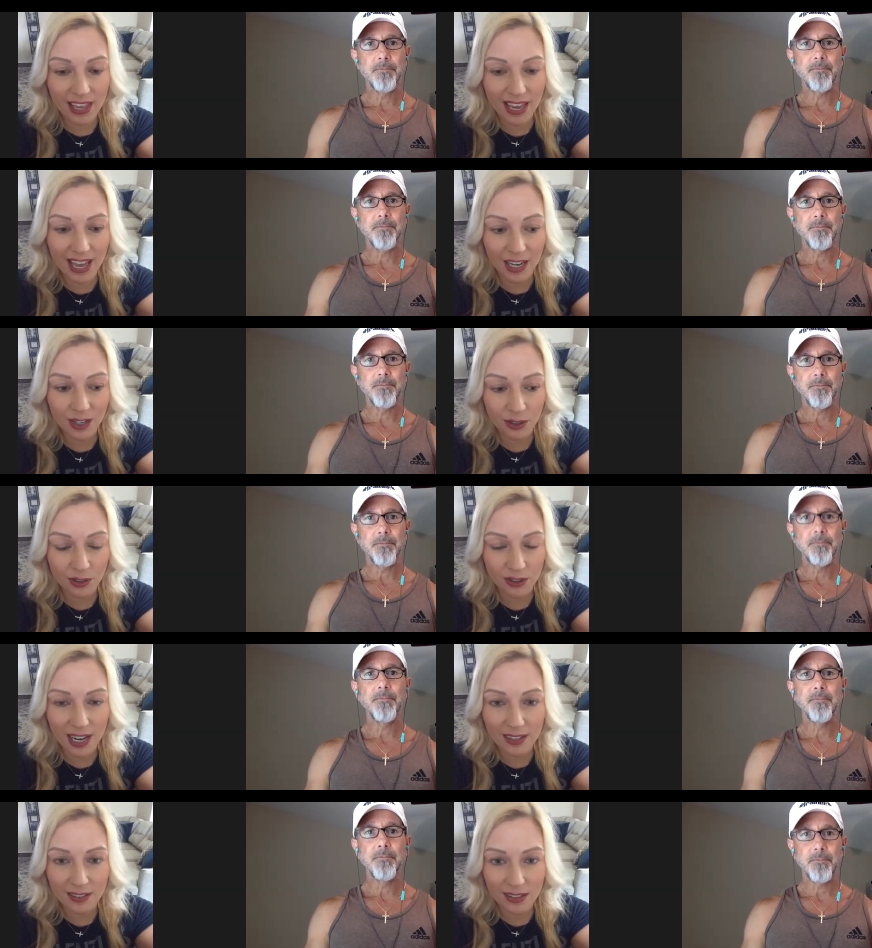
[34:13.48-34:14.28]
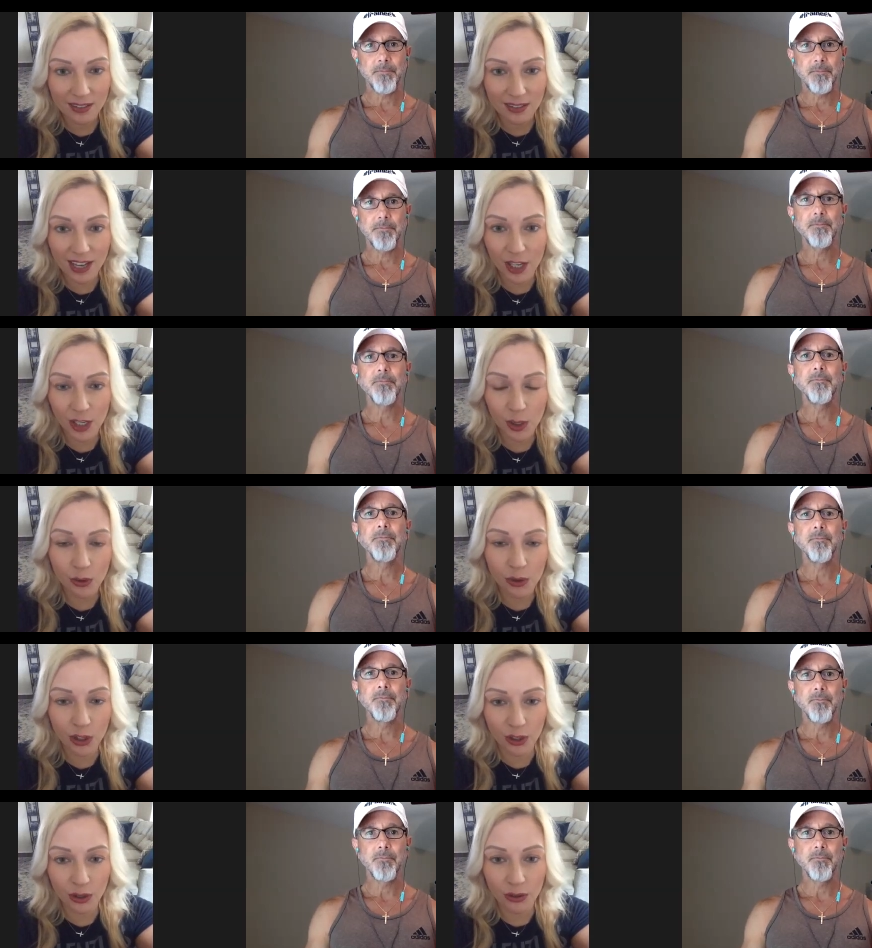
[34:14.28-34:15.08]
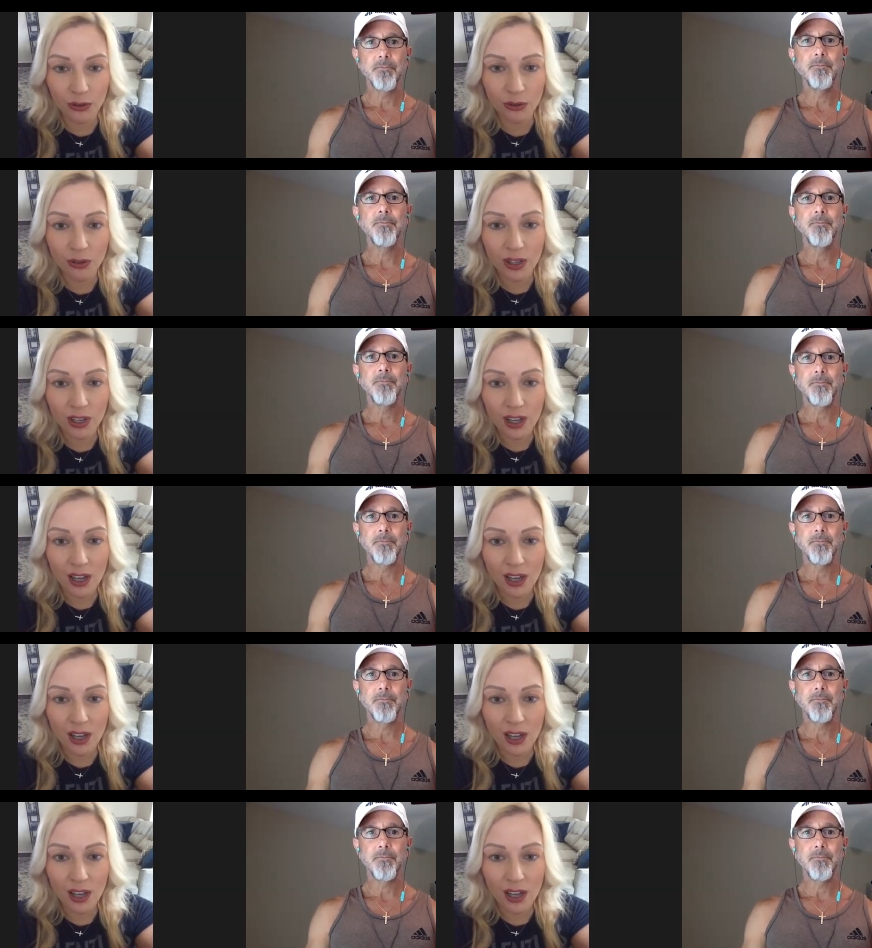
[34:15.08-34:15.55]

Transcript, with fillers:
Speaker 1: the exercises that you do.